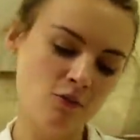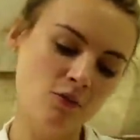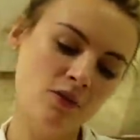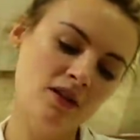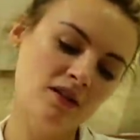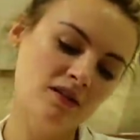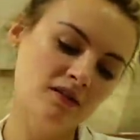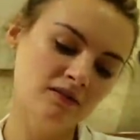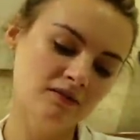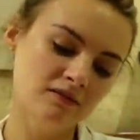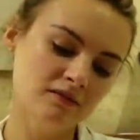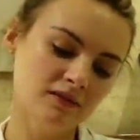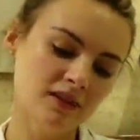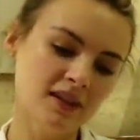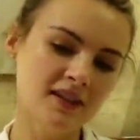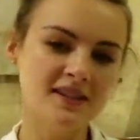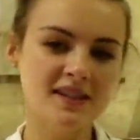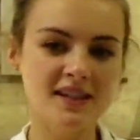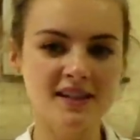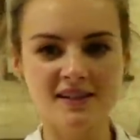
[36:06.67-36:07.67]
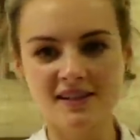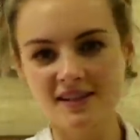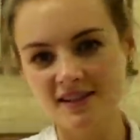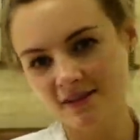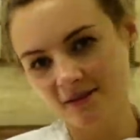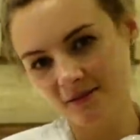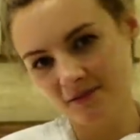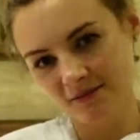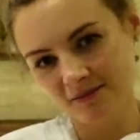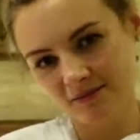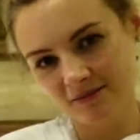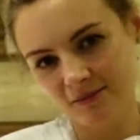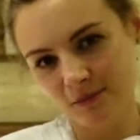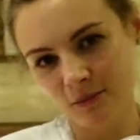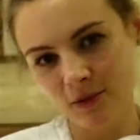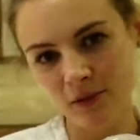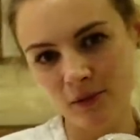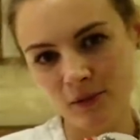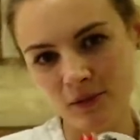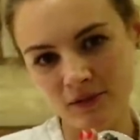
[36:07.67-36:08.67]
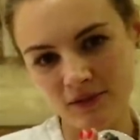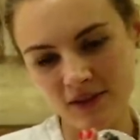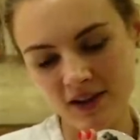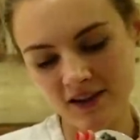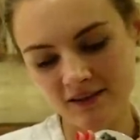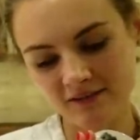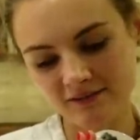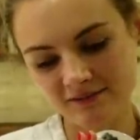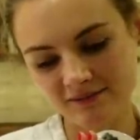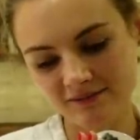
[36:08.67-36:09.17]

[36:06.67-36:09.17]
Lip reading: will assist with all of that.